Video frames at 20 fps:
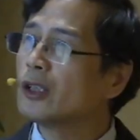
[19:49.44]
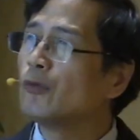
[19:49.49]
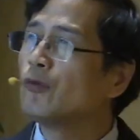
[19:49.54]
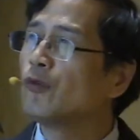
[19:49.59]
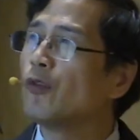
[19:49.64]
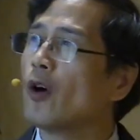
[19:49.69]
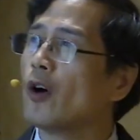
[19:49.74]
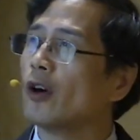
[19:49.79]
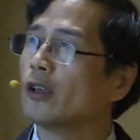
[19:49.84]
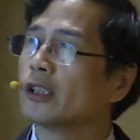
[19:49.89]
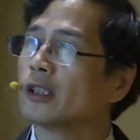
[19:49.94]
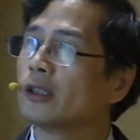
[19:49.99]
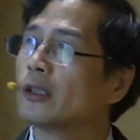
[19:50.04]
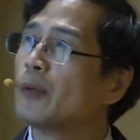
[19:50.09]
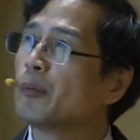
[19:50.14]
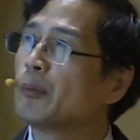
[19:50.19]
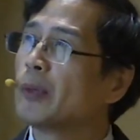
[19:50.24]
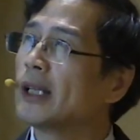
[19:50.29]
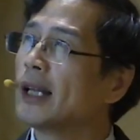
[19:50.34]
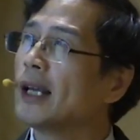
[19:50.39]
force
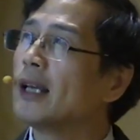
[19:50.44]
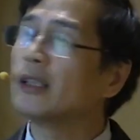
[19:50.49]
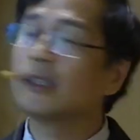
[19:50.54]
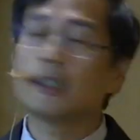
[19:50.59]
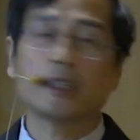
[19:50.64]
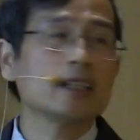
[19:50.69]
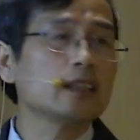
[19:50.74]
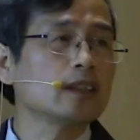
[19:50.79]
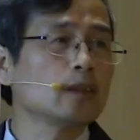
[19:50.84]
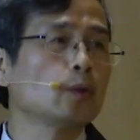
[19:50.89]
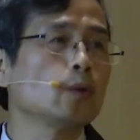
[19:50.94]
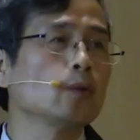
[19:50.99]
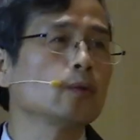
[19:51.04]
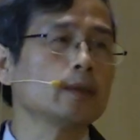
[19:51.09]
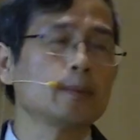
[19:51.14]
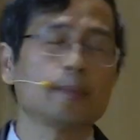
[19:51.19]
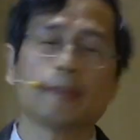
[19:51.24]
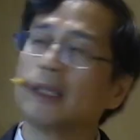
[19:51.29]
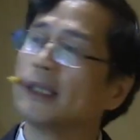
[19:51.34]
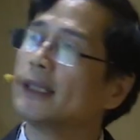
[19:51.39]
between these two
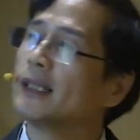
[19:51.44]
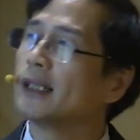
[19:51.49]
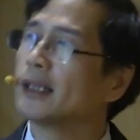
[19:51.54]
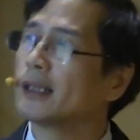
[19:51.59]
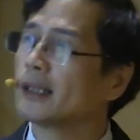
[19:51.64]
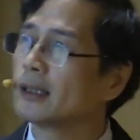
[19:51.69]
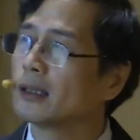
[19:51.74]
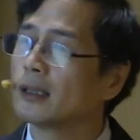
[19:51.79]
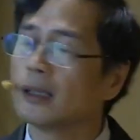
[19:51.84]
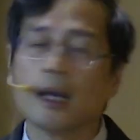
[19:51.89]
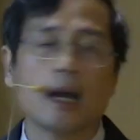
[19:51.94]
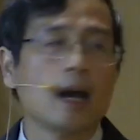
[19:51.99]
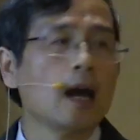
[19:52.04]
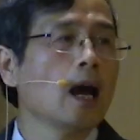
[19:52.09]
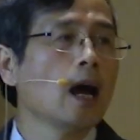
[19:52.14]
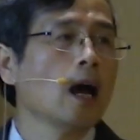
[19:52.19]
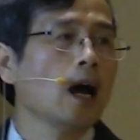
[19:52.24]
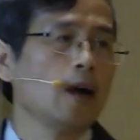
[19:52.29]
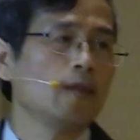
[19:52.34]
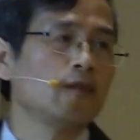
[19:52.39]
species.
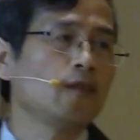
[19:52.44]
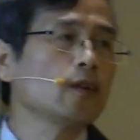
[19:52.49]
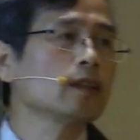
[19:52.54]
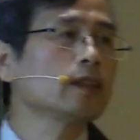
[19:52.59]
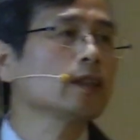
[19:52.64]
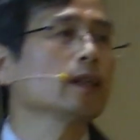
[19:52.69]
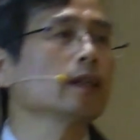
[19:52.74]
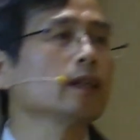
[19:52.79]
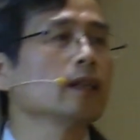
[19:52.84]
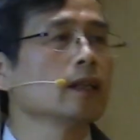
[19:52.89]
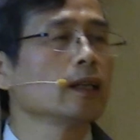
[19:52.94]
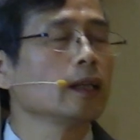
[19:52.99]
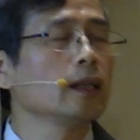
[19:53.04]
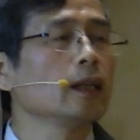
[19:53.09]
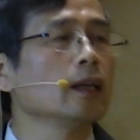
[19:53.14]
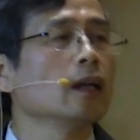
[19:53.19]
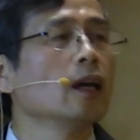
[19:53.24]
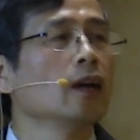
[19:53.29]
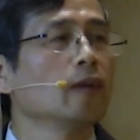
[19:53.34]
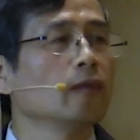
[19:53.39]

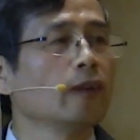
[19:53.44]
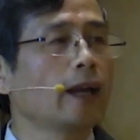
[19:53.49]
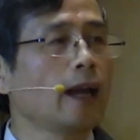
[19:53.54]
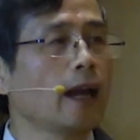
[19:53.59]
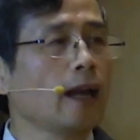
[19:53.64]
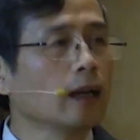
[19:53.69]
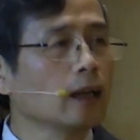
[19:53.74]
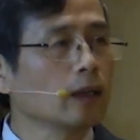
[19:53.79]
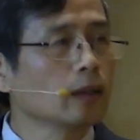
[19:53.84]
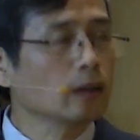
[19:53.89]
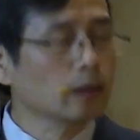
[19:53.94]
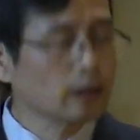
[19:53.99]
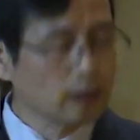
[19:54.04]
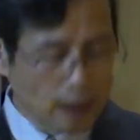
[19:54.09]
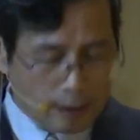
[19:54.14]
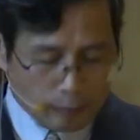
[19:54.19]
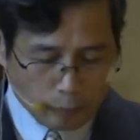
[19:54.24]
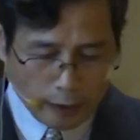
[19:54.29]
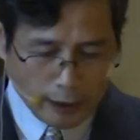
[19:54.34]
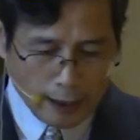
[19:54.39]
Unfortunately, we
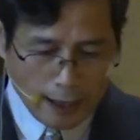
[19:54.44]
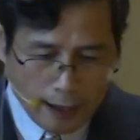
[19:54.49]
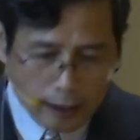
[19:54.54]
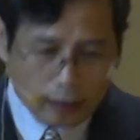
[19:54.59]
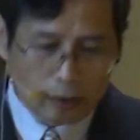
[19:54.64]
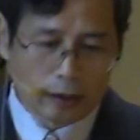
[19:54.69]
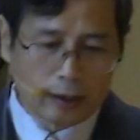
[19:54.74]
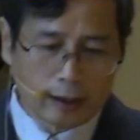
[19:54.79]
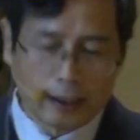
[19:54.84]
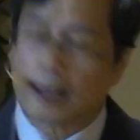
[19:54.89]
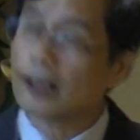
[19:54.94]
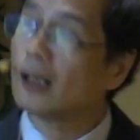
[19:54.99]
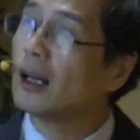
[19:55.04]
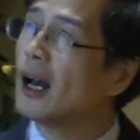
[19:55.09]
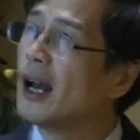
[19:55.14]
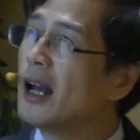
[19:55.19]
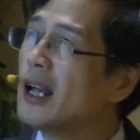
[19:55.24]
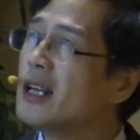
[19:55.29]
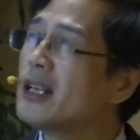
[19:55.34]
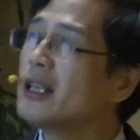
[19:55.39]
cannot
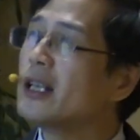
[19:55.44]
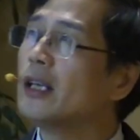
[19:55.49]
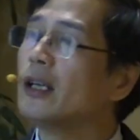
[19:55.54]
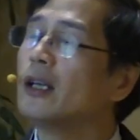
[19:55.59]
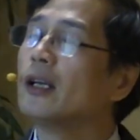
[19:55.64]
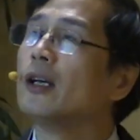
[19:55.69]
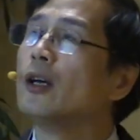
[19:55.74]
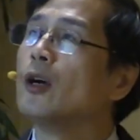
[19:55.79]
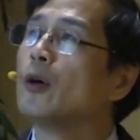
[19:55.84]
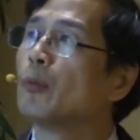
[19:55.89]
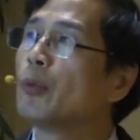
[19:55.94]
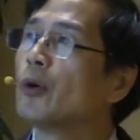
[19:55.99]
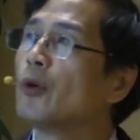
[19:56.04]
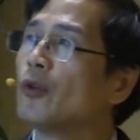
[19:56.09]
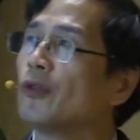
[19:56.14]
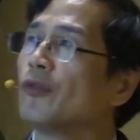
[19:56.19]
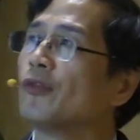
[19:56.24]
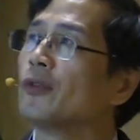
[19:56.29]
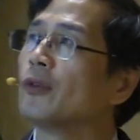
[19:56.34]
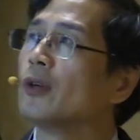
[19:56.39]
get any
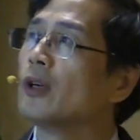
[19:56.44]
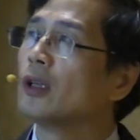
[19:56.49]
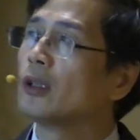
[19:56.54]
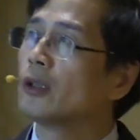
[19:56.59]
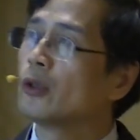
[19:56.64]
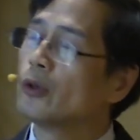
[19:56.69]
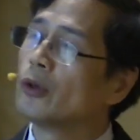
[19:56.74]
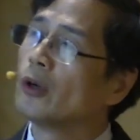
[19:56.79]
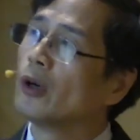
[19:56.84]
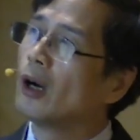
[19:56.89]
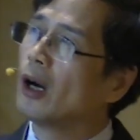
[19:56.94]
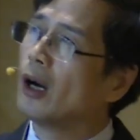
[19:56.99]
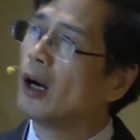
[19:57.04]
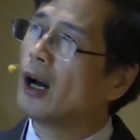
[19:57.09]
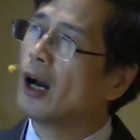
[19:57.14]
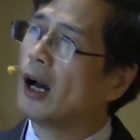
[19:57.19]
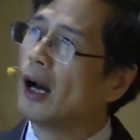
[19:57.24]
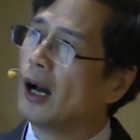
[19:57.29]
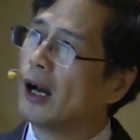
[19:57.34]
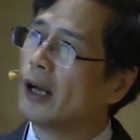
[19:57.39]
proof to
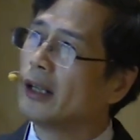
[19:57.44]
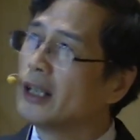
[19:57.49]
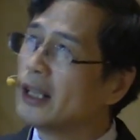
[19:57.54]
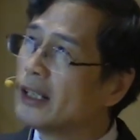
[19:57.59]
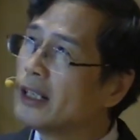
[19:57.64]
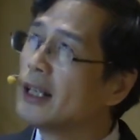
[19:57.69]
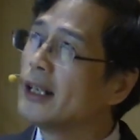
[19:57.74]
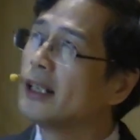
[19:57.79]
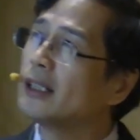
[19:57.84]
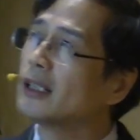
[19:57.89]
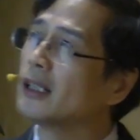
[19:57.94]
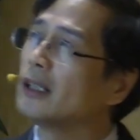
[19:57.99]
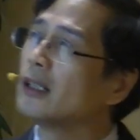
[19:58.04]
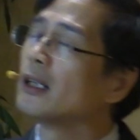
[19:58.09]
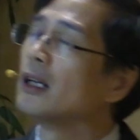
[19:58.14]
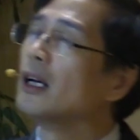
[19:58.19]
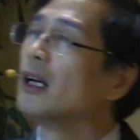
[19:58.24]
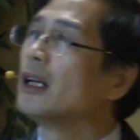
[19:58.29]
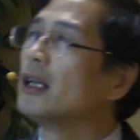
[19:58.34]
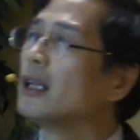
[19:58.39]

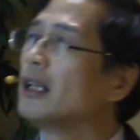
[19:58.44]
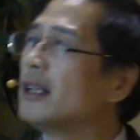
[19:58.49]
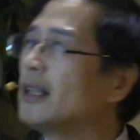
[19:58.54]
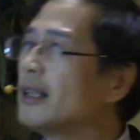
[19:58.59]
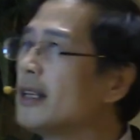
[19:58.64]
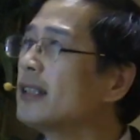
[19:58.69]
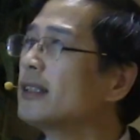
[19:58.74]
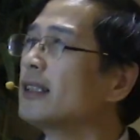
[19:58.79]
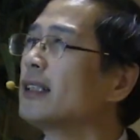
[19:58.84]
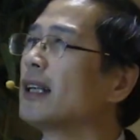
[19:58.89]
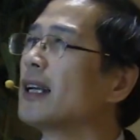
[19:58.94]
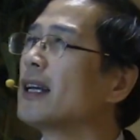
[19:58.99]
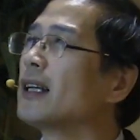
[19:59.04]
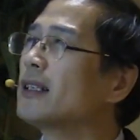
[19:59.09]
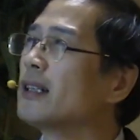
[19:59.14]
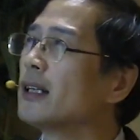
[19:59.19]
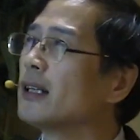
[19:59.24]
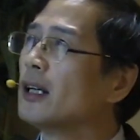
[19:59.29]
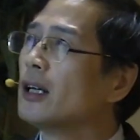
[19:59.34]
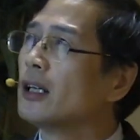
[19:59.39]

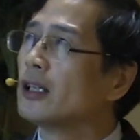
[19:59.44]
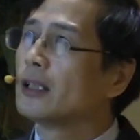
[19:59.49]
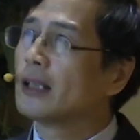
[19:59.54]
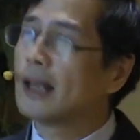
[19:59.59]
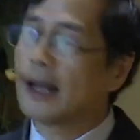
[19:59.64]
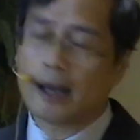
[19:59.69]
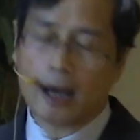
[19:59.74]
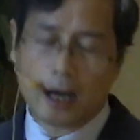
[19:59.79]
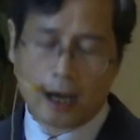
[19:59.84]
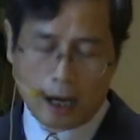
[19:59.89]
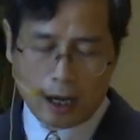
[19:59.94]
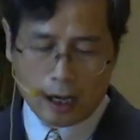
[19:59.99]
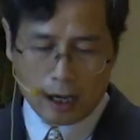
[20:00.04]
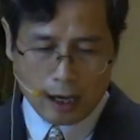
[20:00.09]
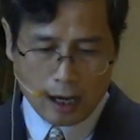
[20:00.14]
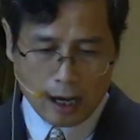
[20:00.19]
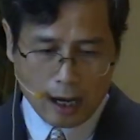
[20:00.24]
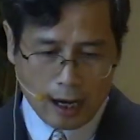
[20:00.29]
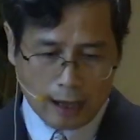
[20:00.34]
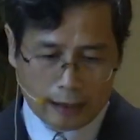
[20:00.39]
elucidate the
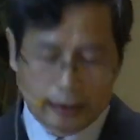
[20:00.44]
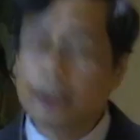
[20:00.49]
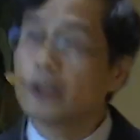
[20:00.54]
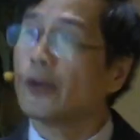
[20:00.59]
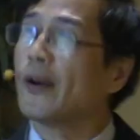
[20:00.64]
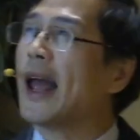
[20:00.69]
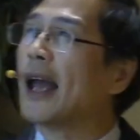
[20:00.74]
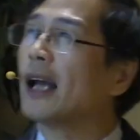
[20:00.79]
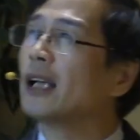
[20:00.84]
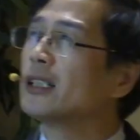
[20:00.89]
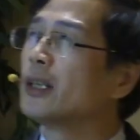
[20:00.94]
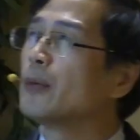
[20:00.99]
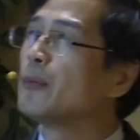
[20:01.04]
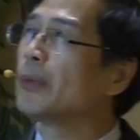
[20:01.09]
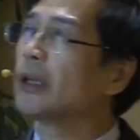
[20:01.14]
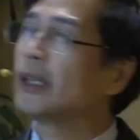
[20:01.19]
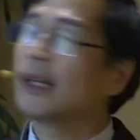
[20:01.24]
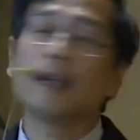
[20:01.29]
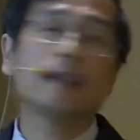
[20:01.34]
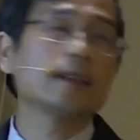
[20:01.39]
interaction
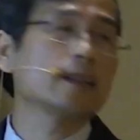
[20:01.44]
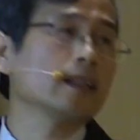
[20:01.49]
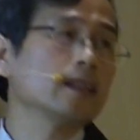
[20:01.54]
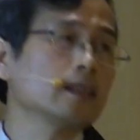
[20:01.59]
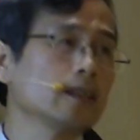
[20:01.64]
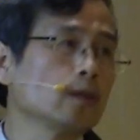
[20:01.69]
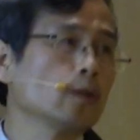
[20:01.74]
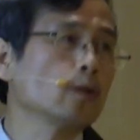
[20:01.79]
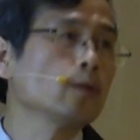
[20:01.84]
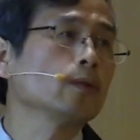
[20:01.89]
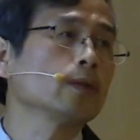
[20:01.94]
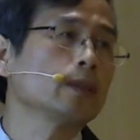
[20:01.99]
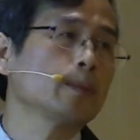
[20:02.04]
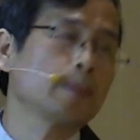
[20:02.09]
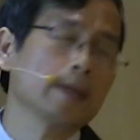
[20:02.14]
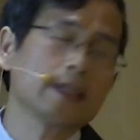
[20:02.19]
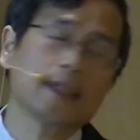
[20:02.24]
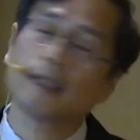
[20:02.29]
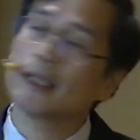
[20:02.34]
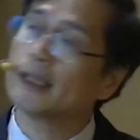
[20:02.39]
between these two
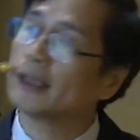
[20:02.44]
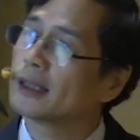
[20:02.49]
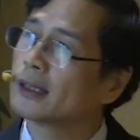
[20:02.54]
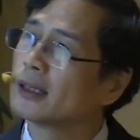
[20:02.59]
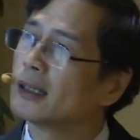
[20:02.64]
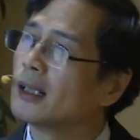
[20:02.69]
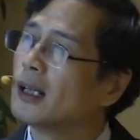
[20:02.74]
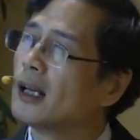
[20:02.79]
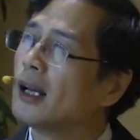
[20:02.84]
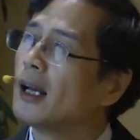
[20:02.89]
species.